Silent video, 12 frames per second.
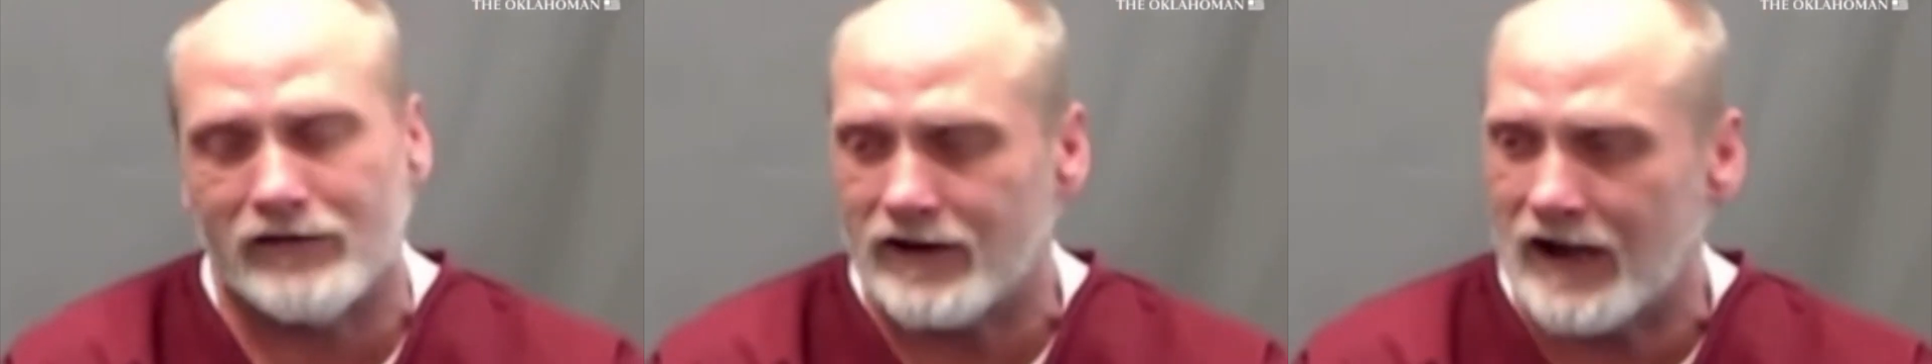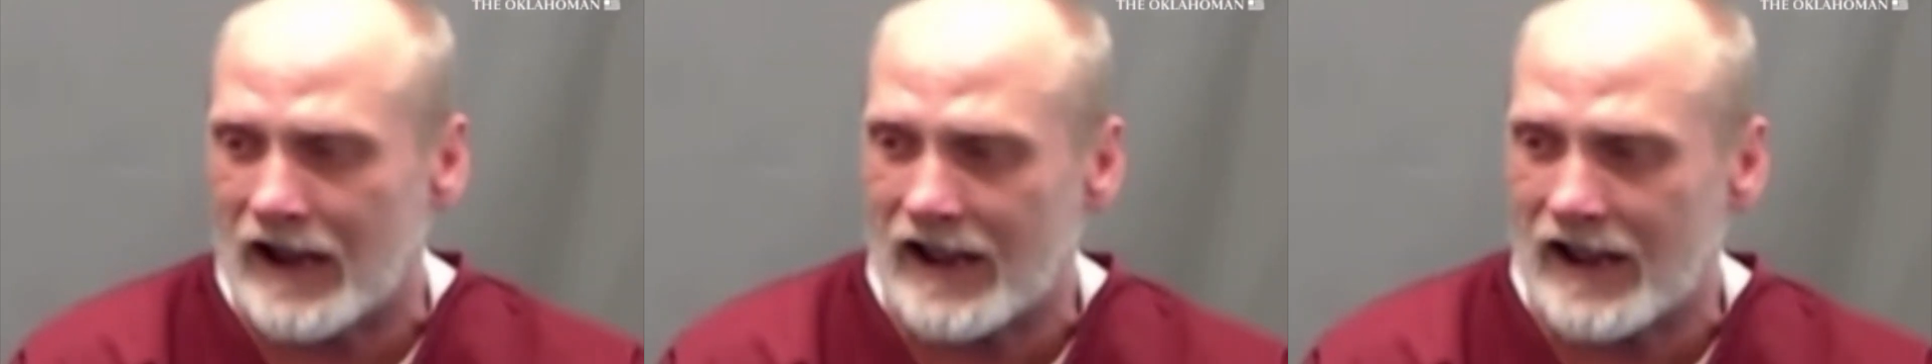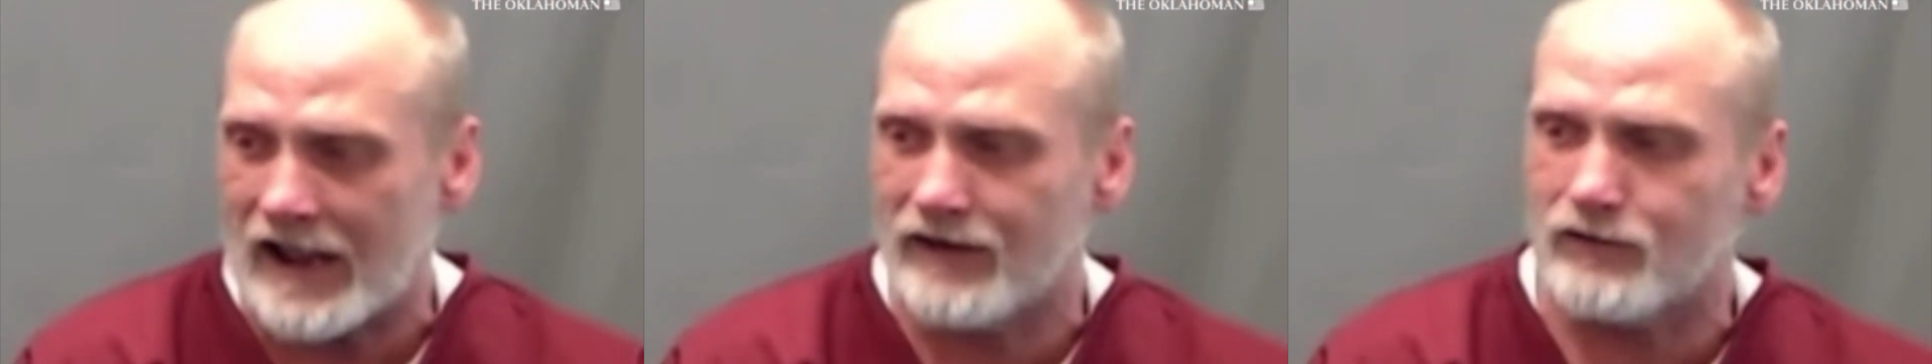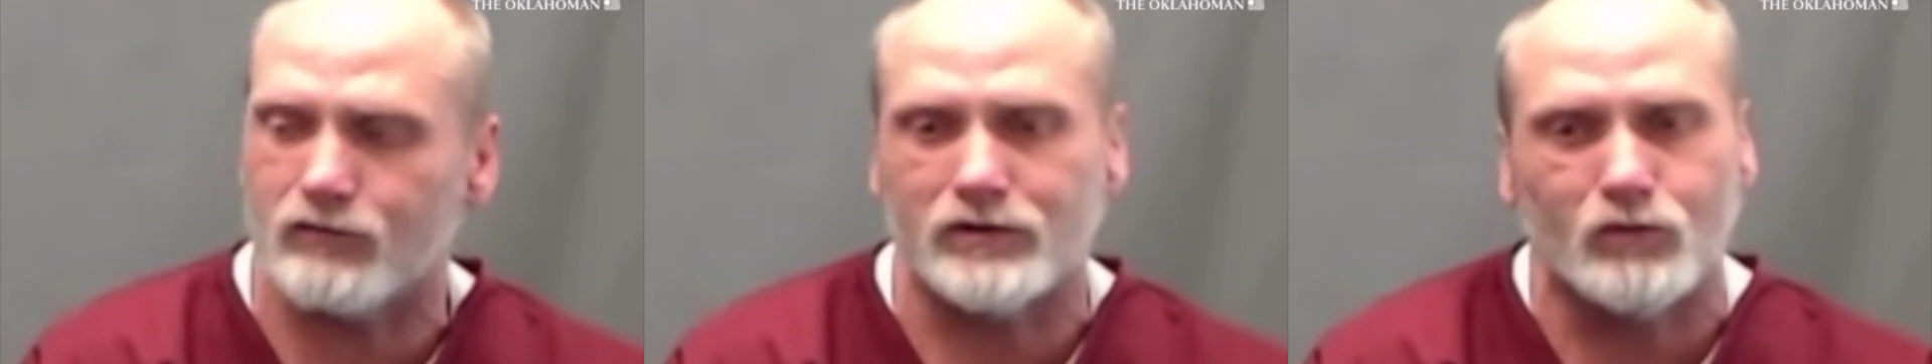and that I
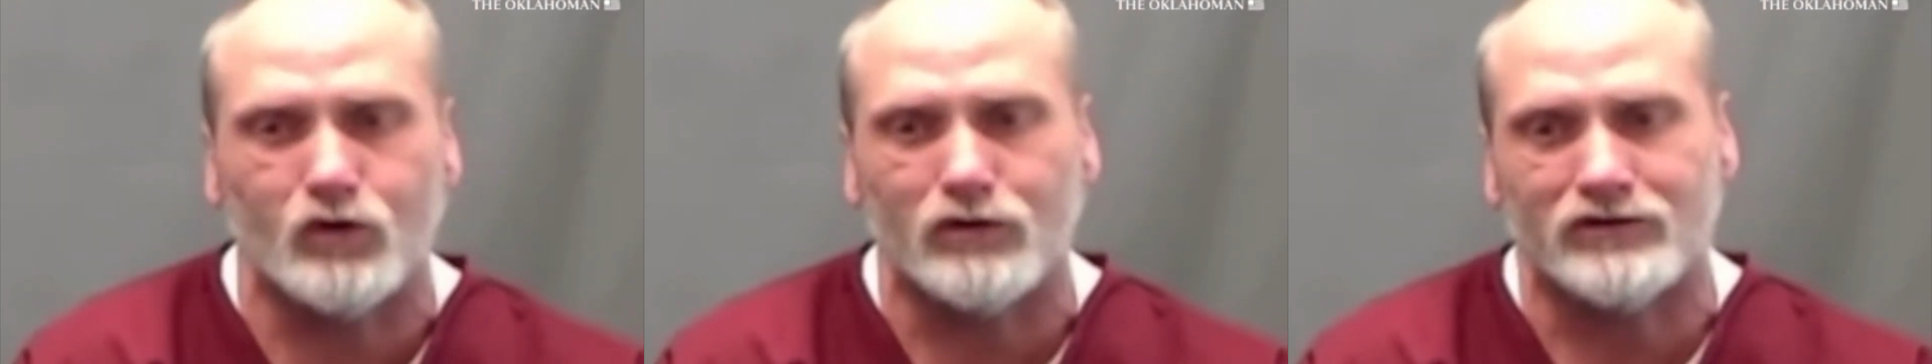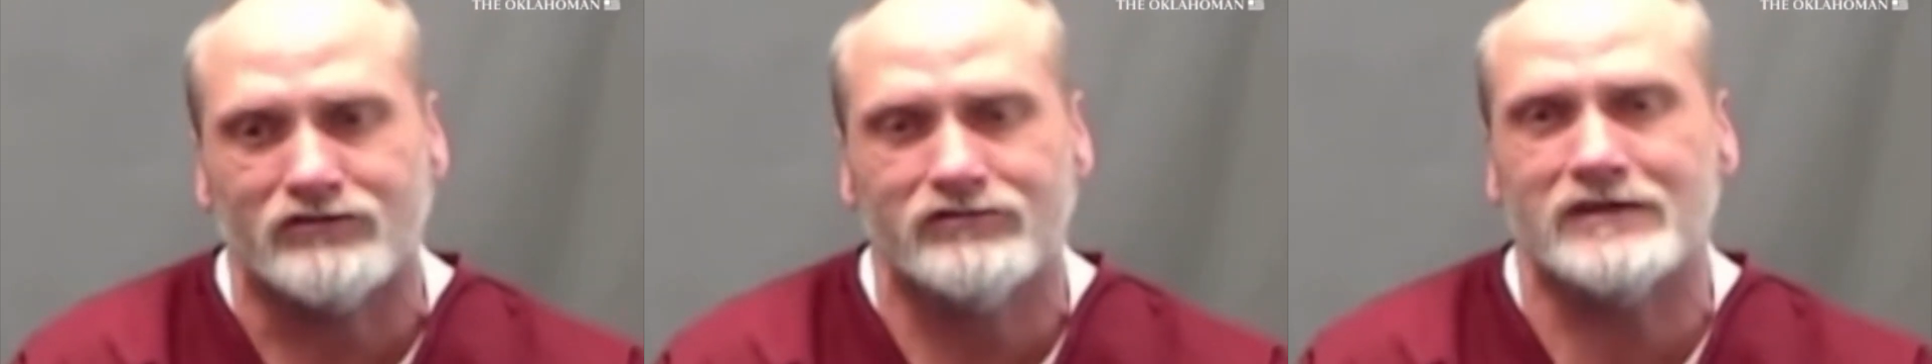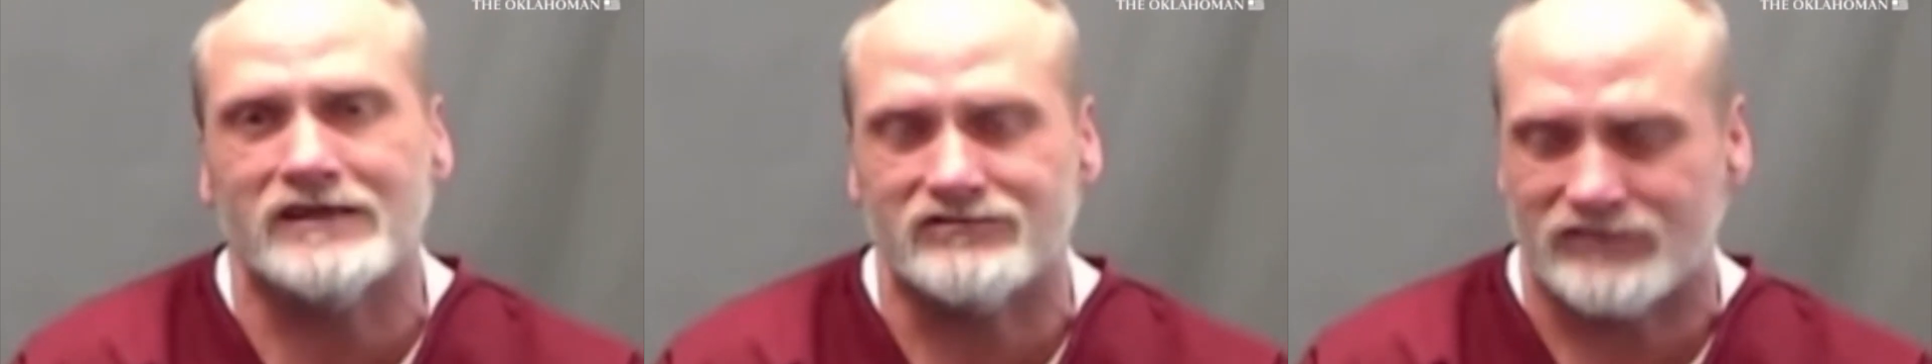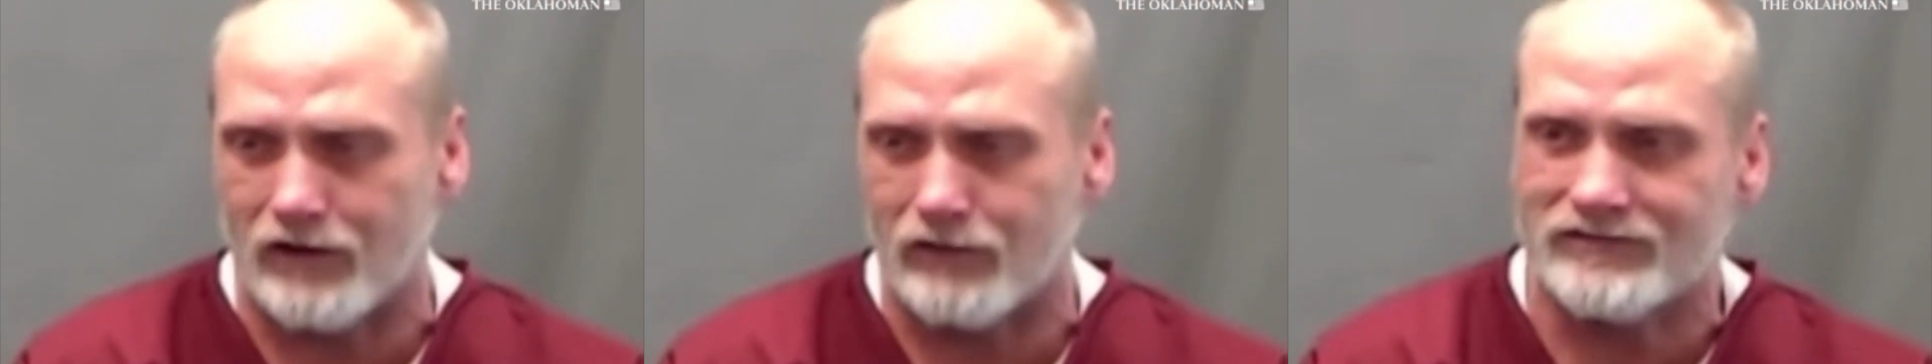have no remorse,
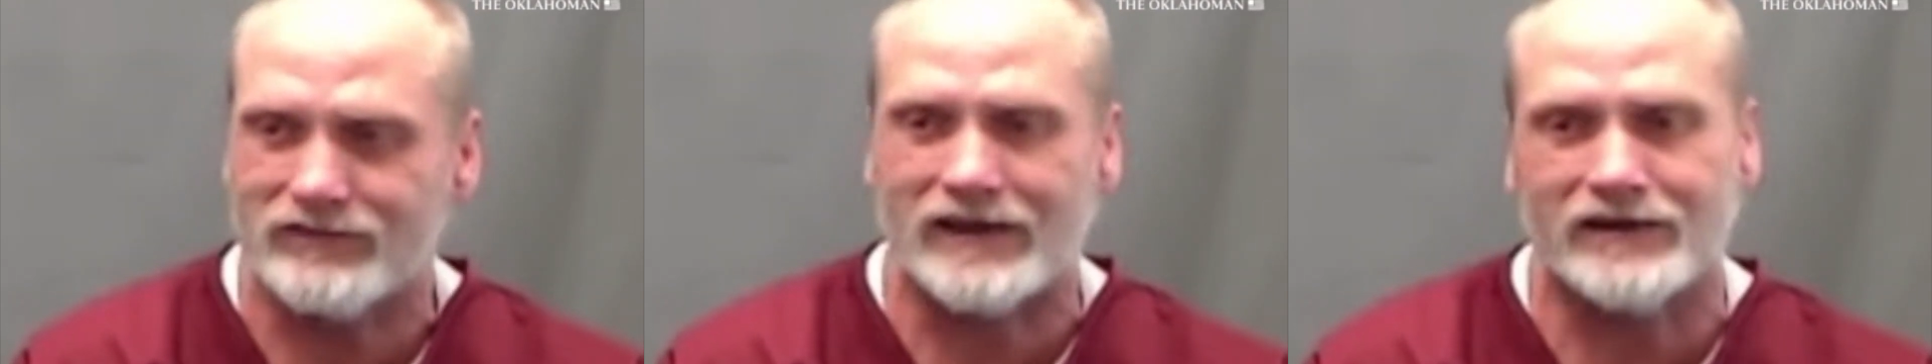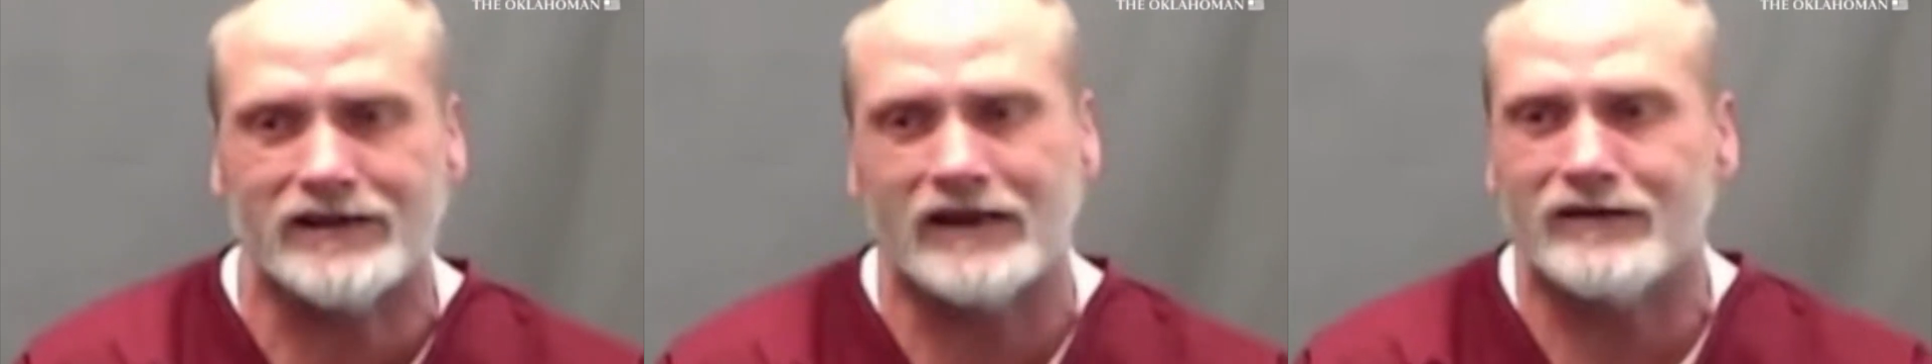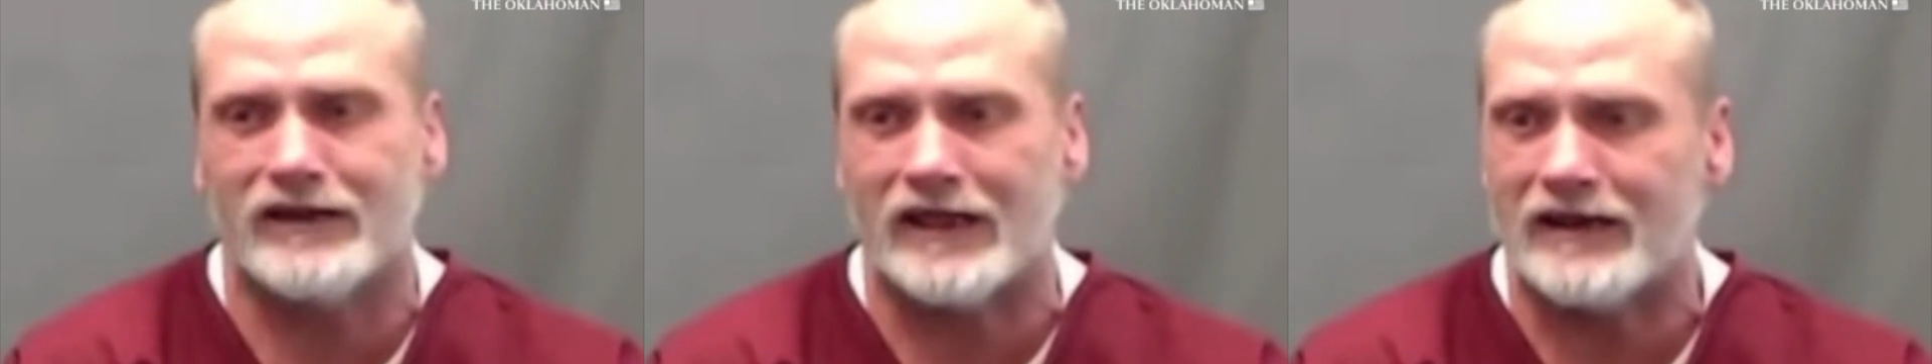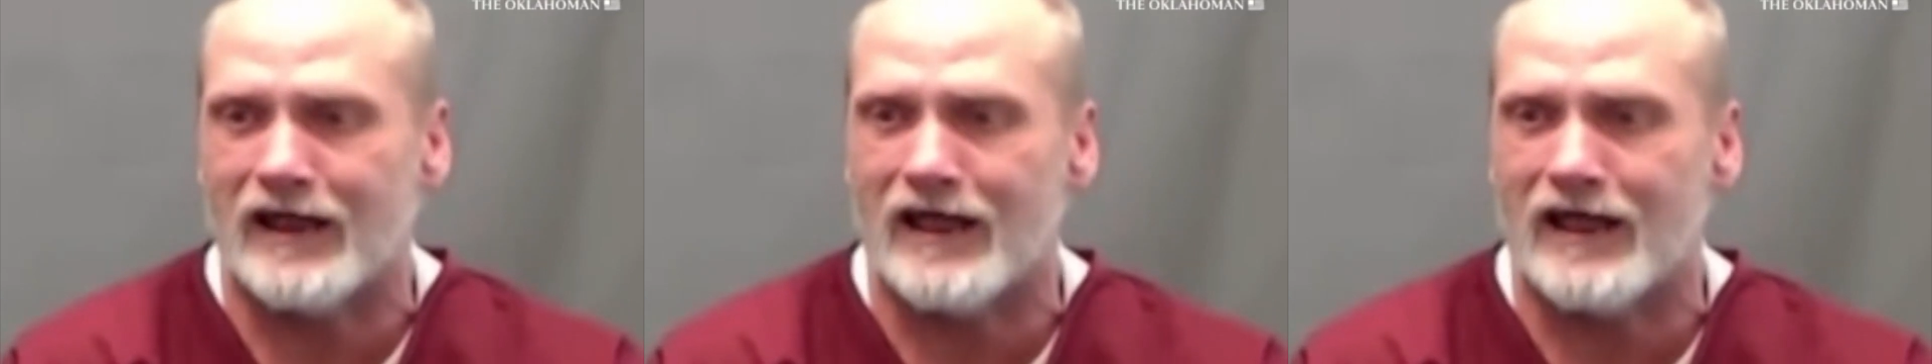it's the only thing that